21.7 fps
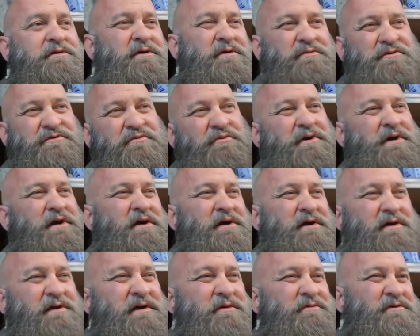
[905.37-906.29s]
There was one
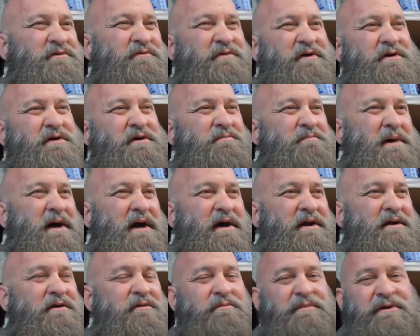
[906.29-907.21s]
area that was very
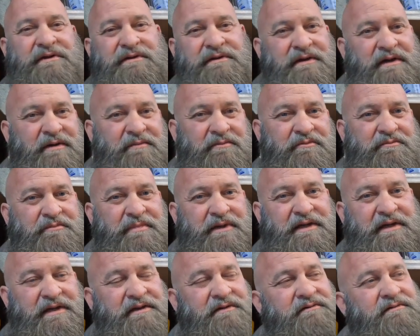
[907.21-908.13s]
minor, but I'm
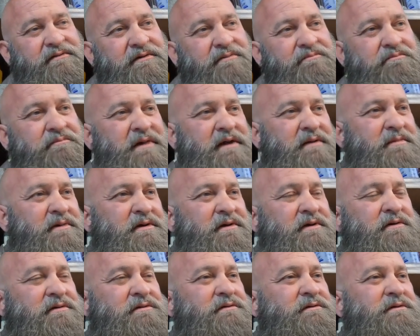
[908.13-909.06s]
being maybe
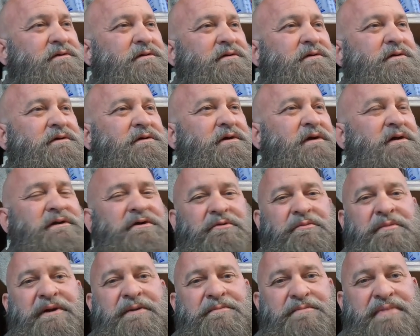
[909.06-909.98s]
a
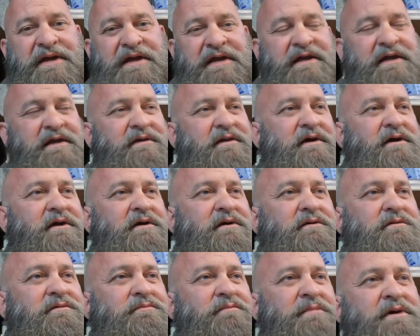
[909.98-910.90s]
little bit picky
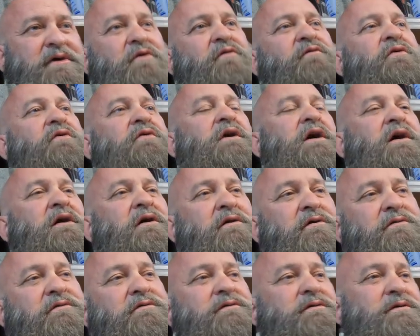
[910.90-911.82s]
there. But
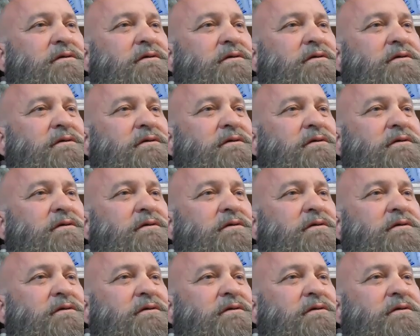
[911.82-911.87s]
overall,